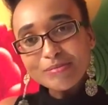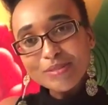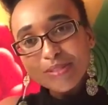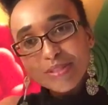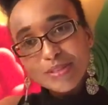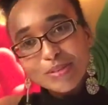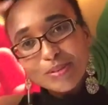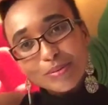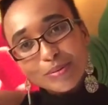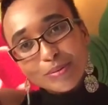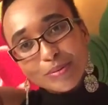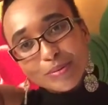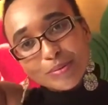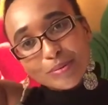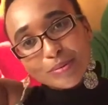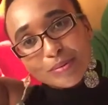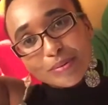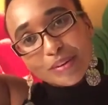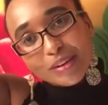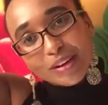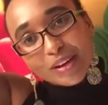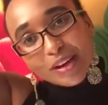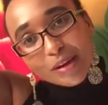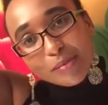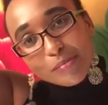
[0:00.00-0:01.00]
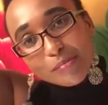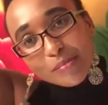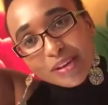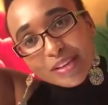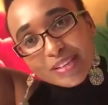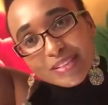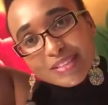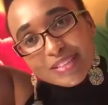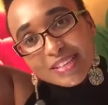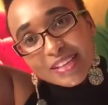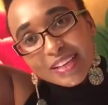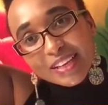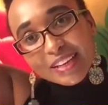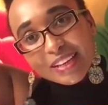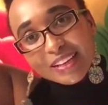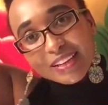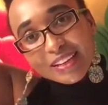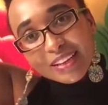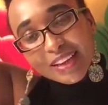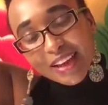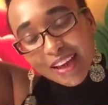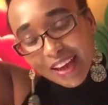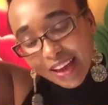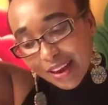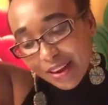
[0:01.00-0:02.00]
to amazing
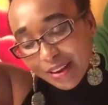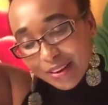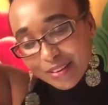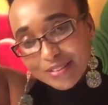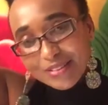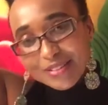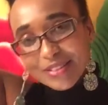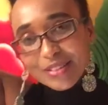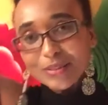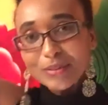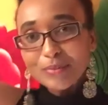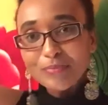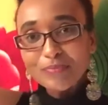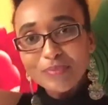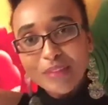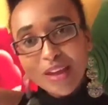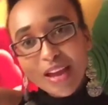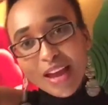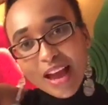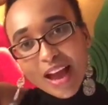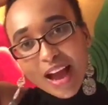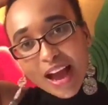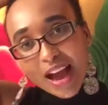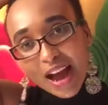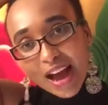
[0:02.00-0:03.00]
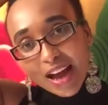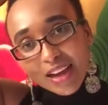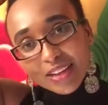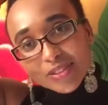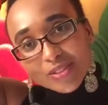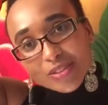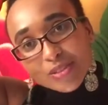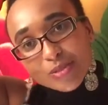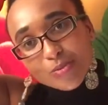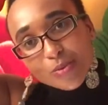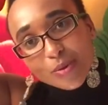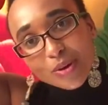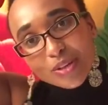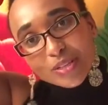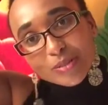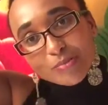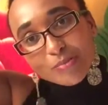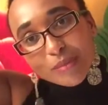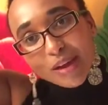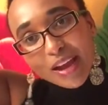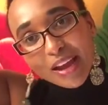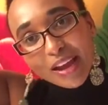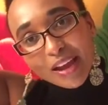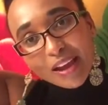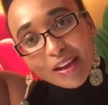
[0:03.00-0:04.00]
hair. So I just washed
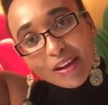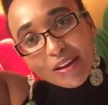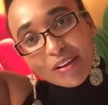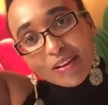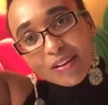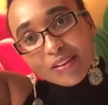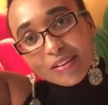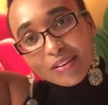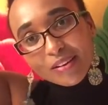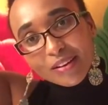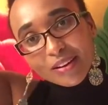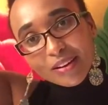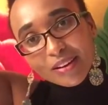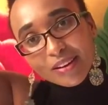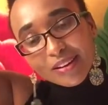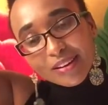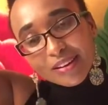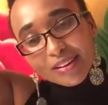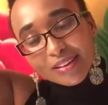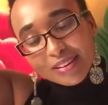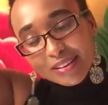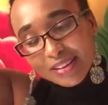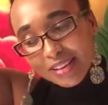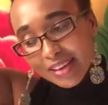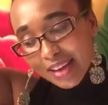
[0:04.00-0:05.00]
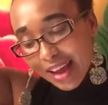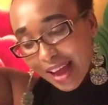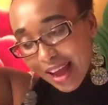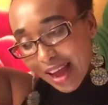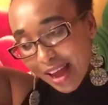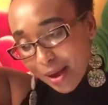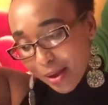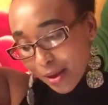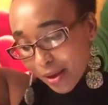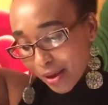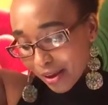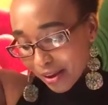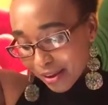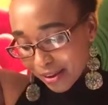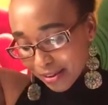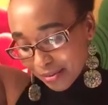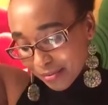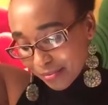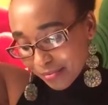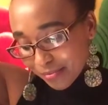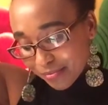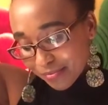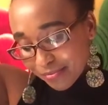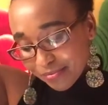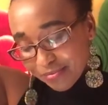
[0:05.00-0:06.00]
my hair, and
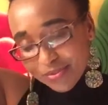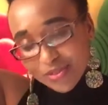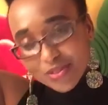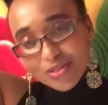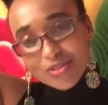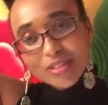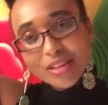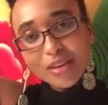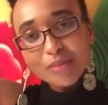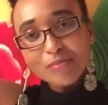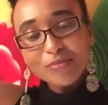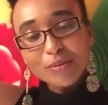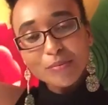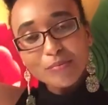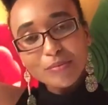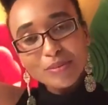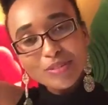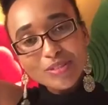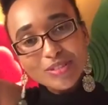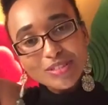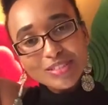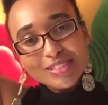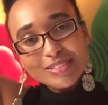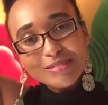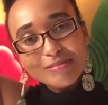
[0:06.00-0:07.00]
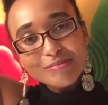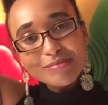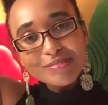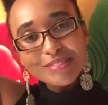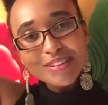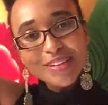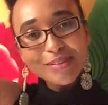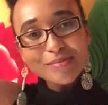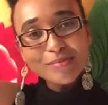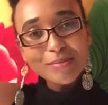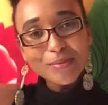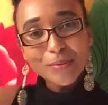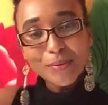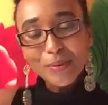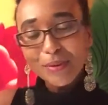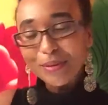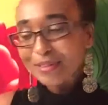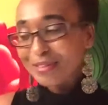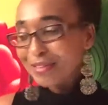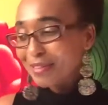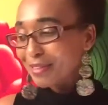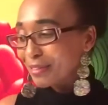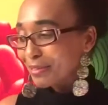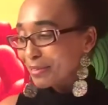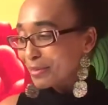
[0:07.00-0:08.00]
I just came from the gym. I'm
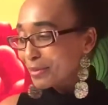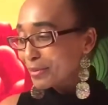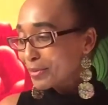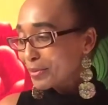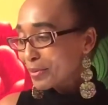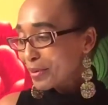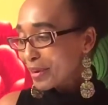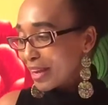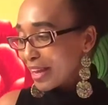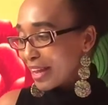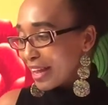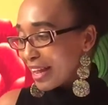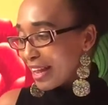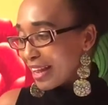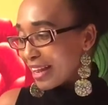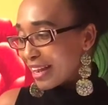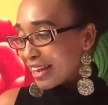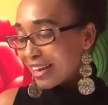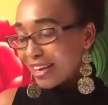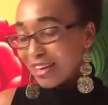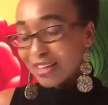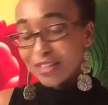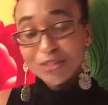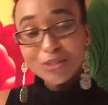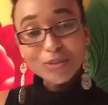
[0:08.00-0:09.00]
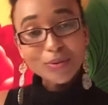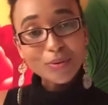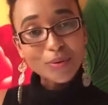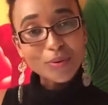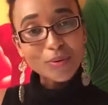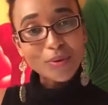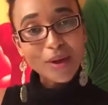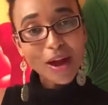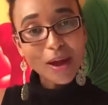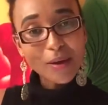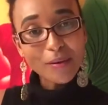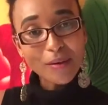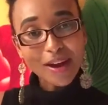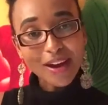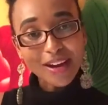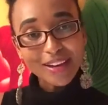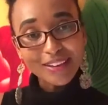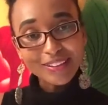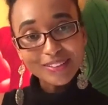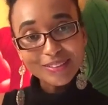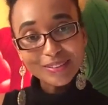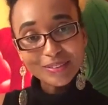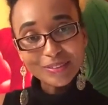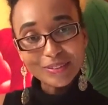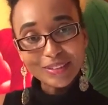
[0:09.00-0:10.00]
going to show you how
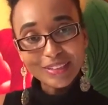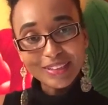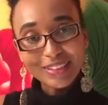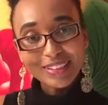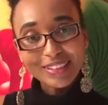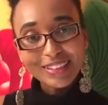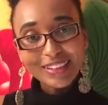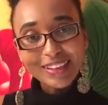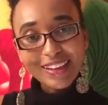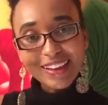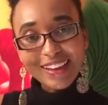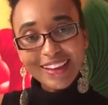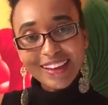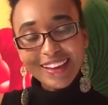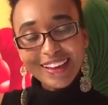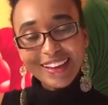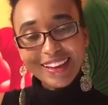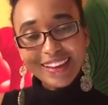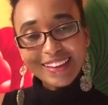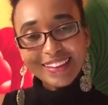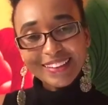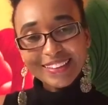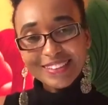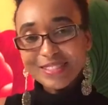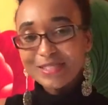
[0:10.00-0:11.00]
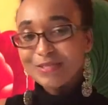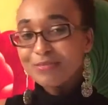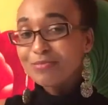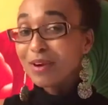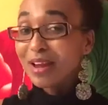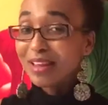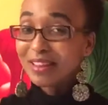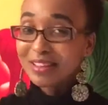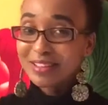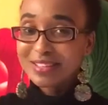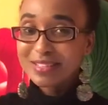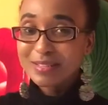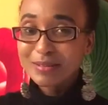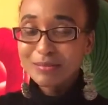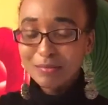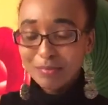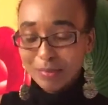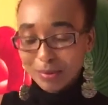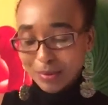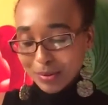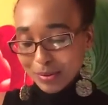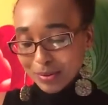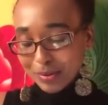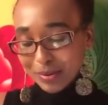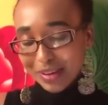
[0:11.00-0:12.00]
I do it. And it's rather
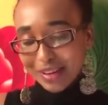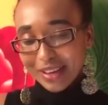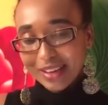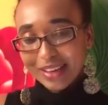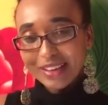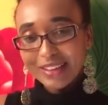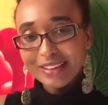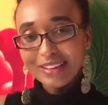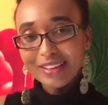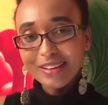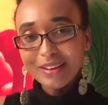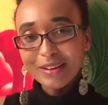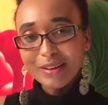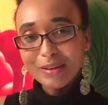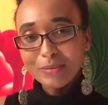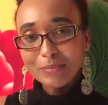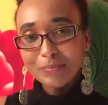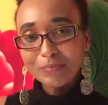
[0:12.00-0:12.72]
simple. And